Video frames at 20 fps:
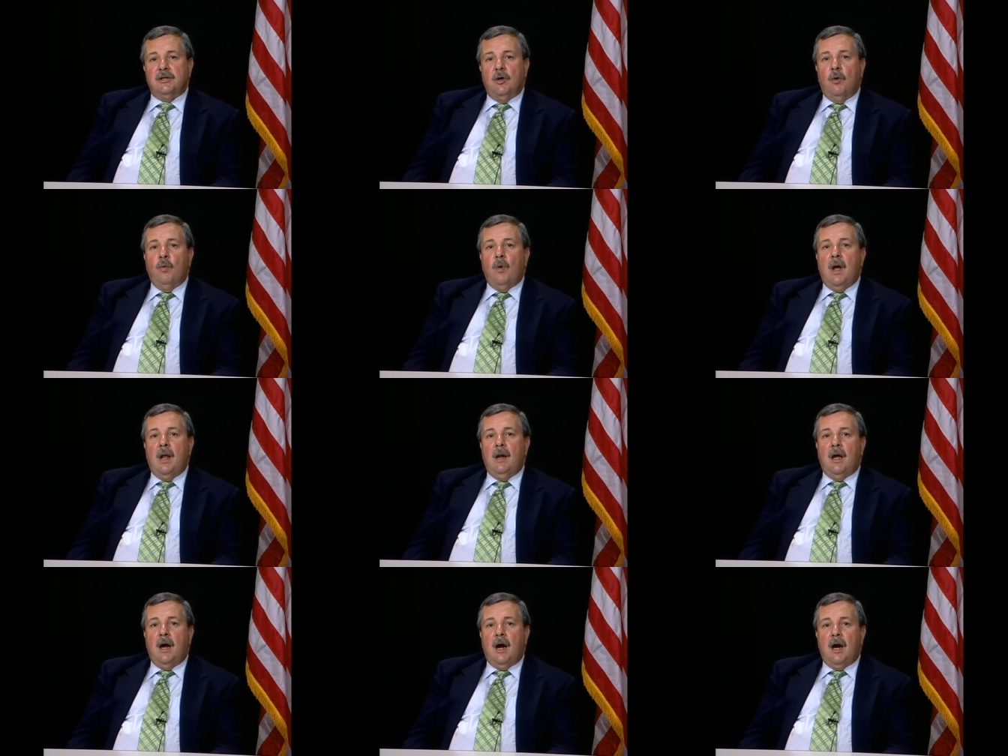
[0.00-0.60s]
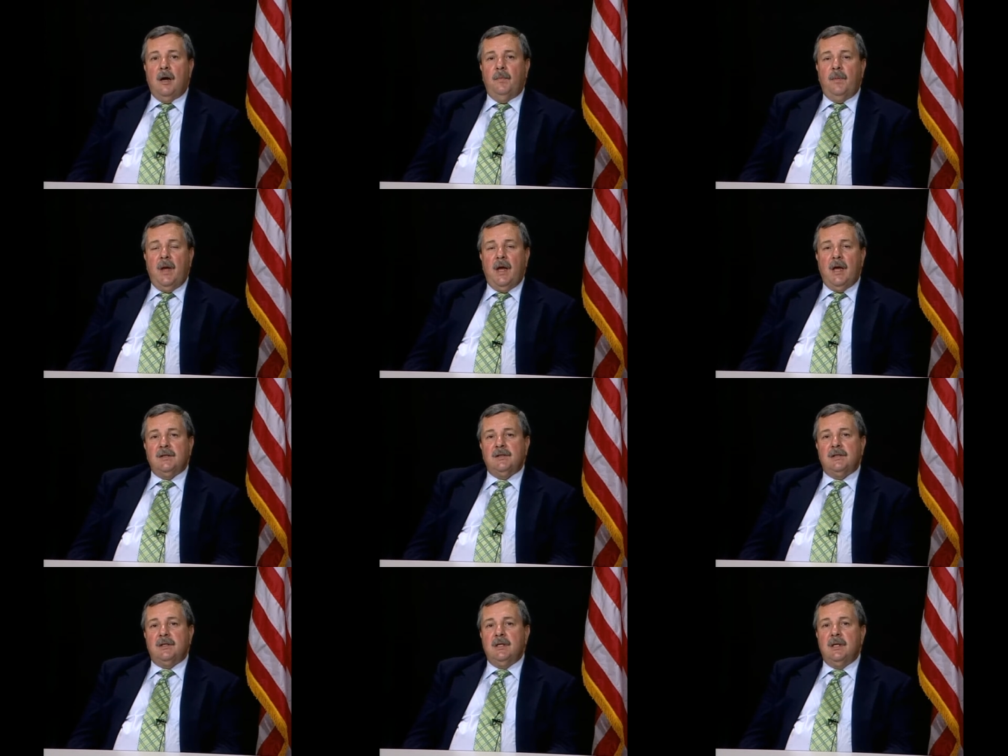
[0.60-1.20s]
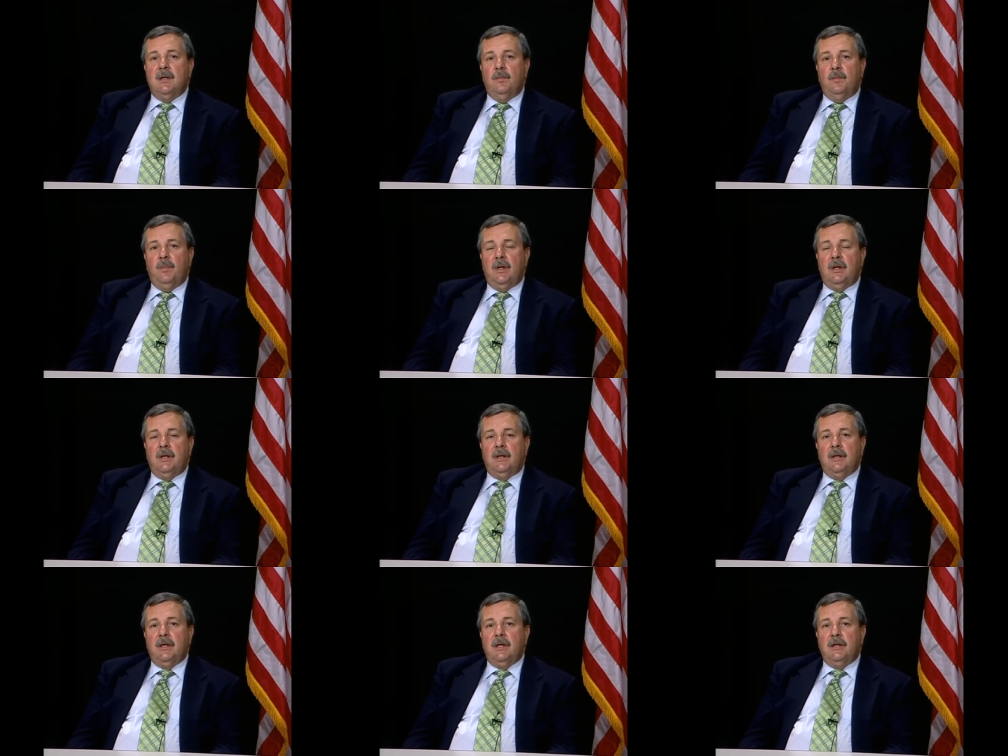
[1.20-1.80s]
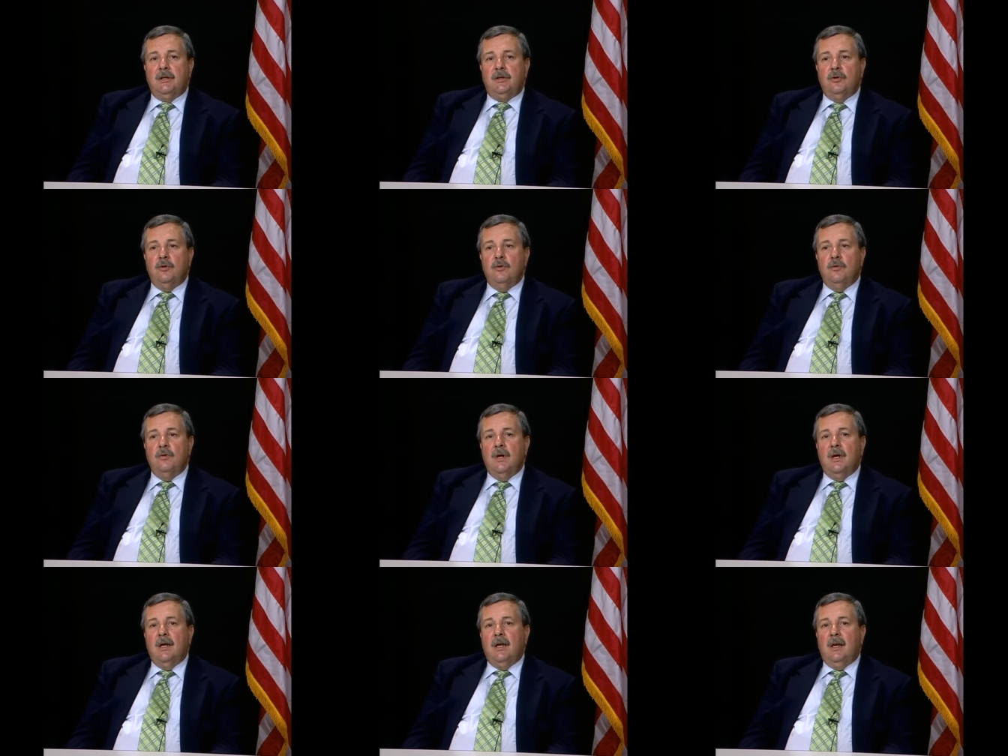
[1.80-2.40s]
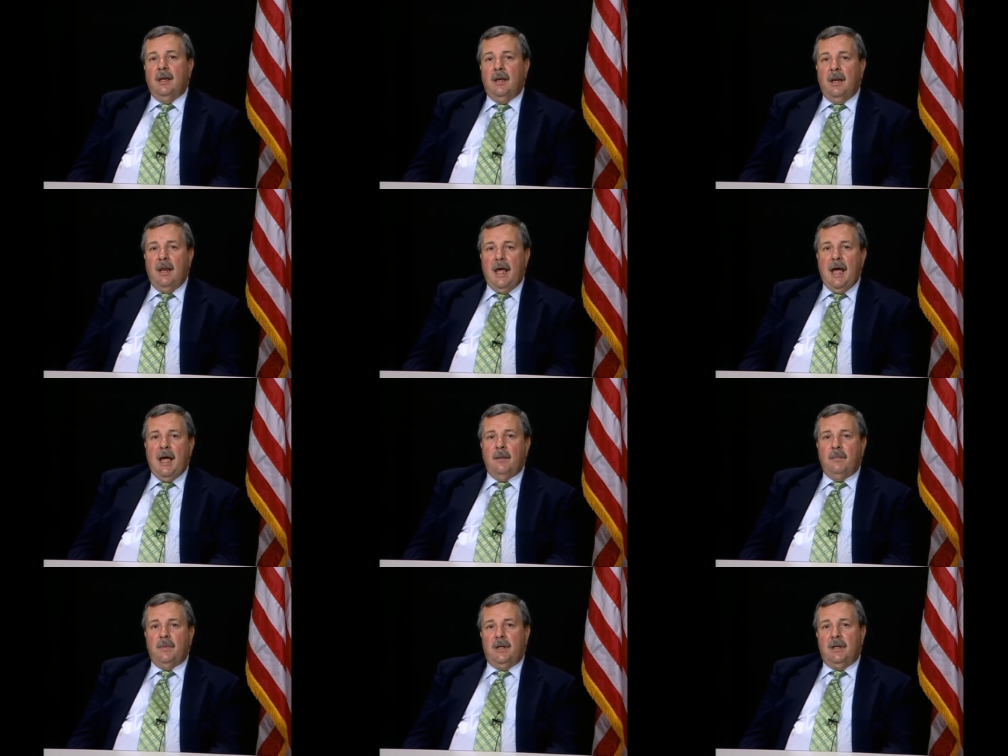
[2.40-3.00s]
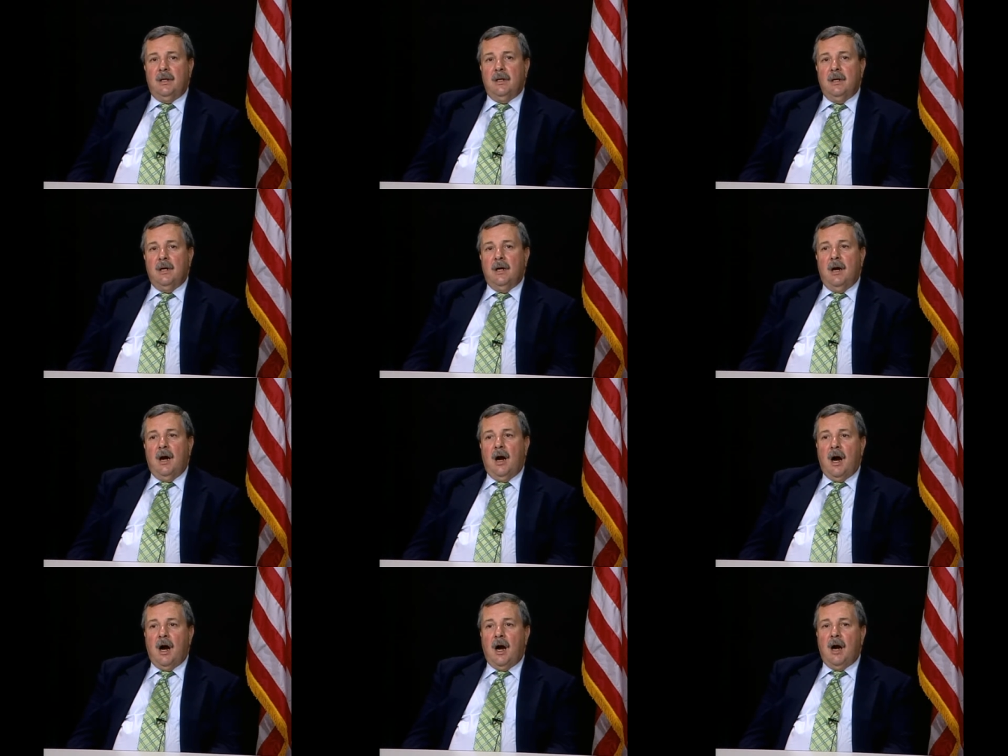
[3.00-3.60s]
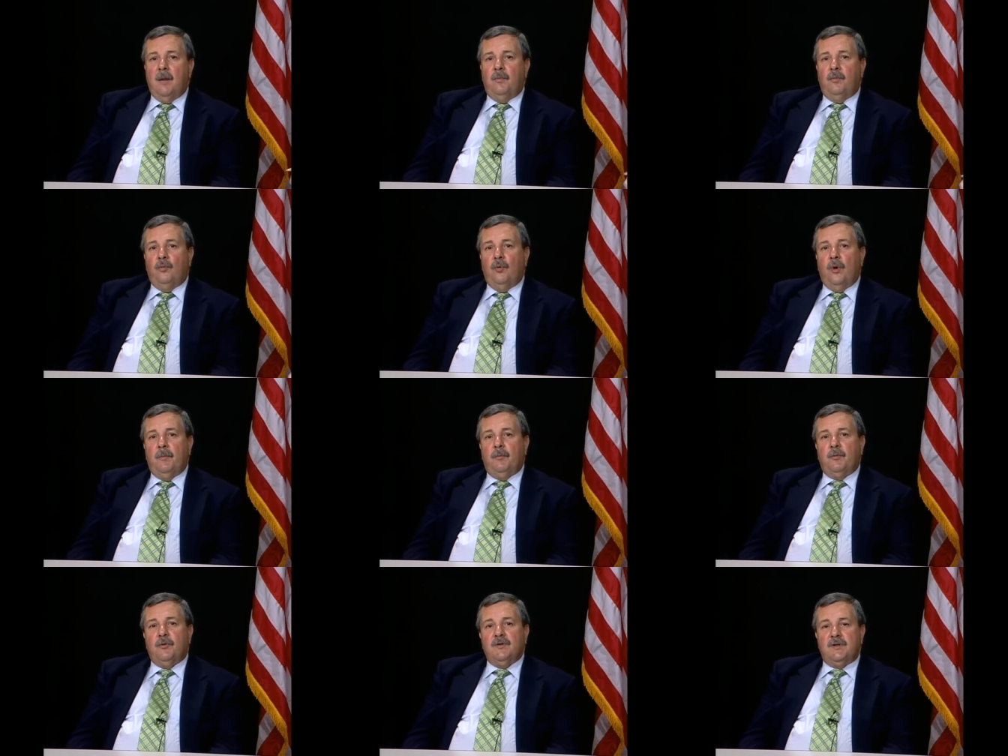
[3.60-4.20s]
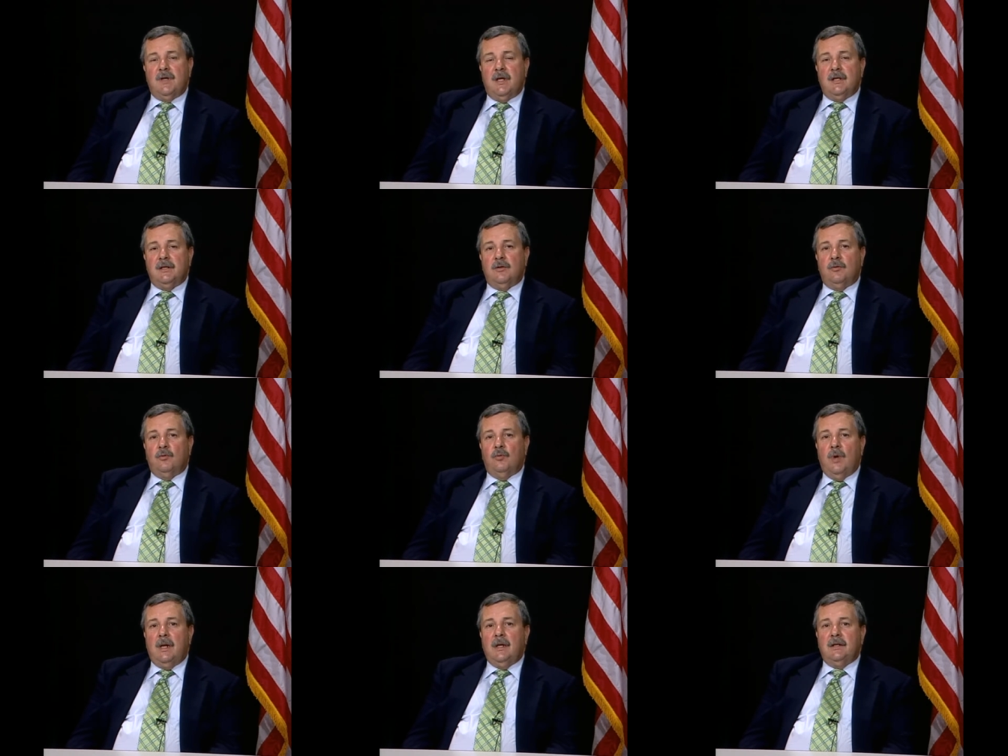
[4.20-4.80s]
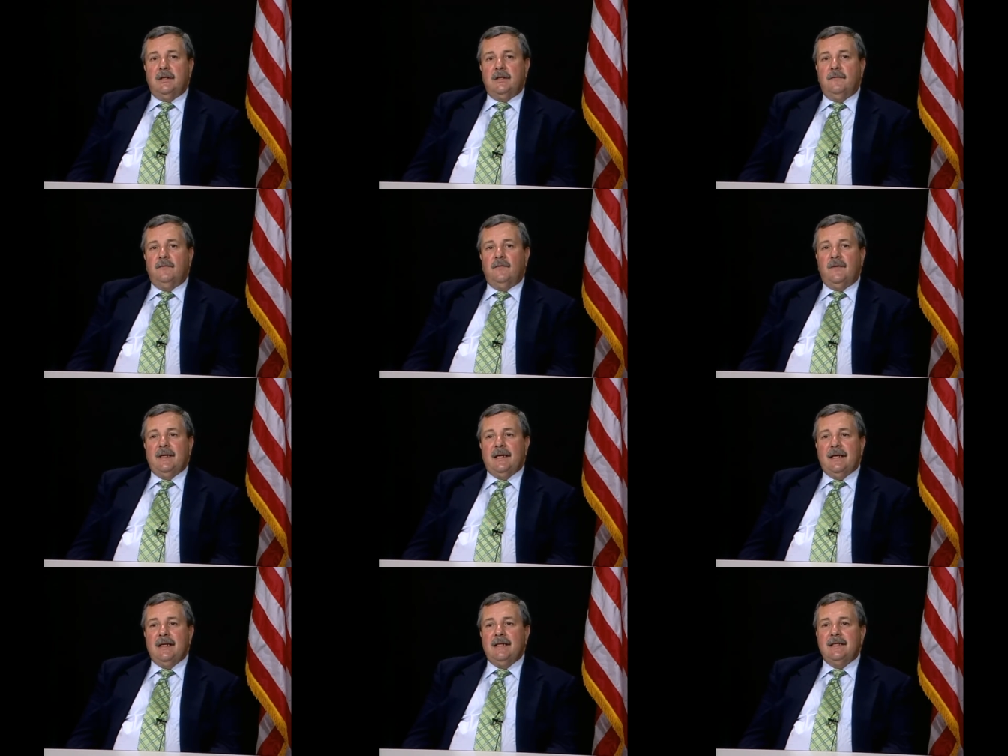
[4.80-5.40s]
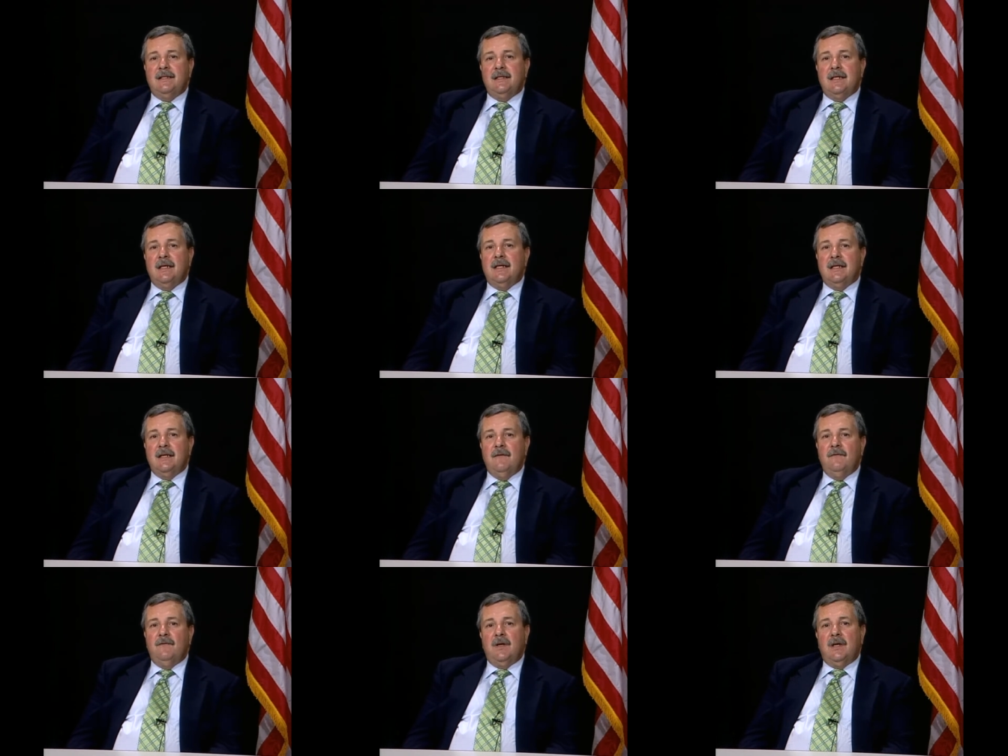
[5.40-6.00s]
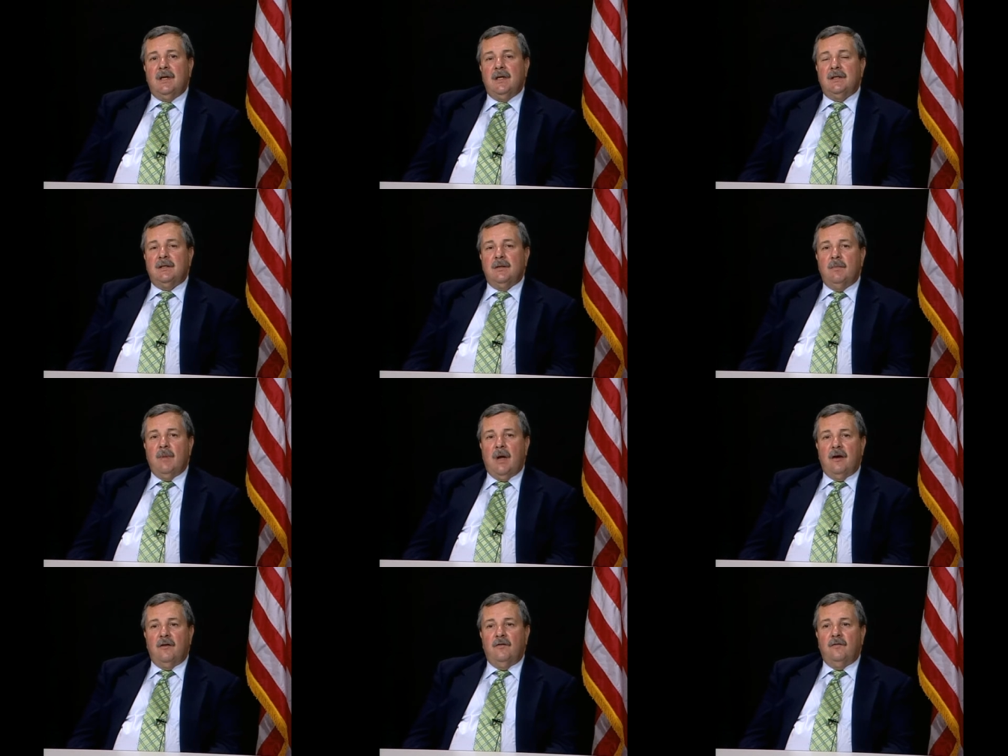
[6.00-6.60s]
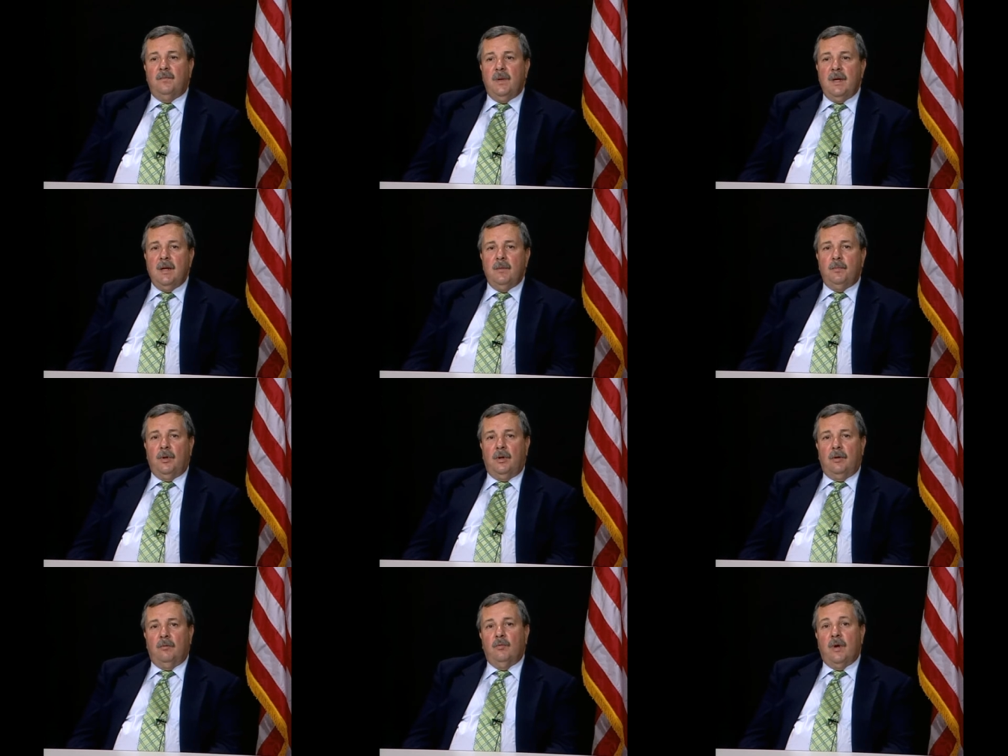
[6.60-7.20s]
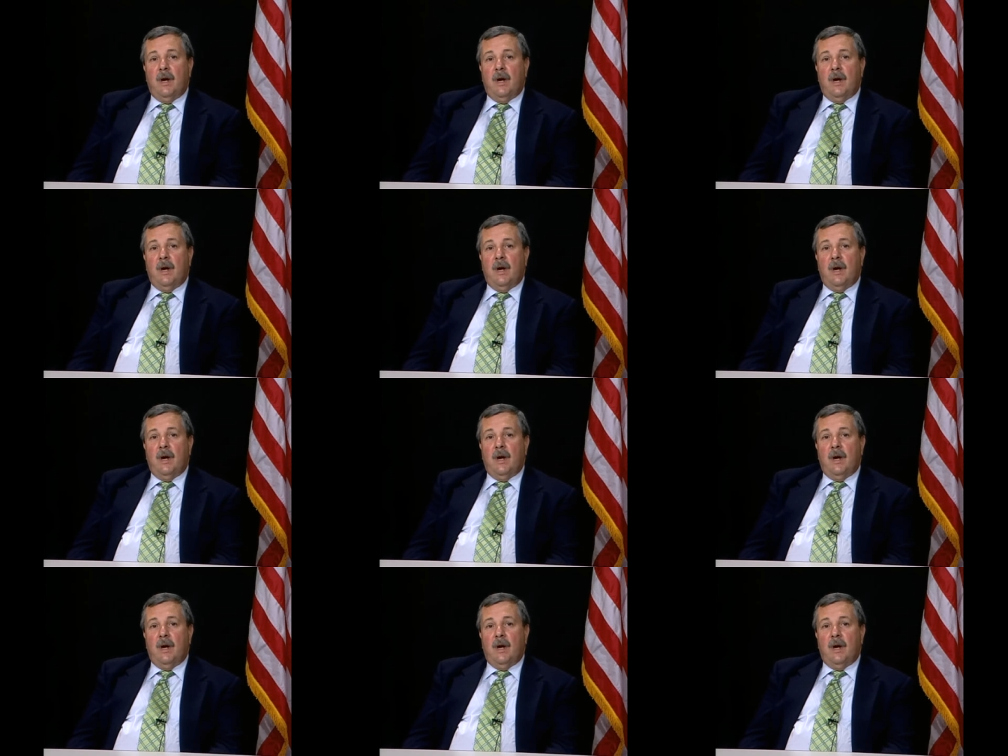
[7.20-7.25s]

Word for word: So while ARP has the ability to lobby, ARP represents a relatively insignificant amount of people.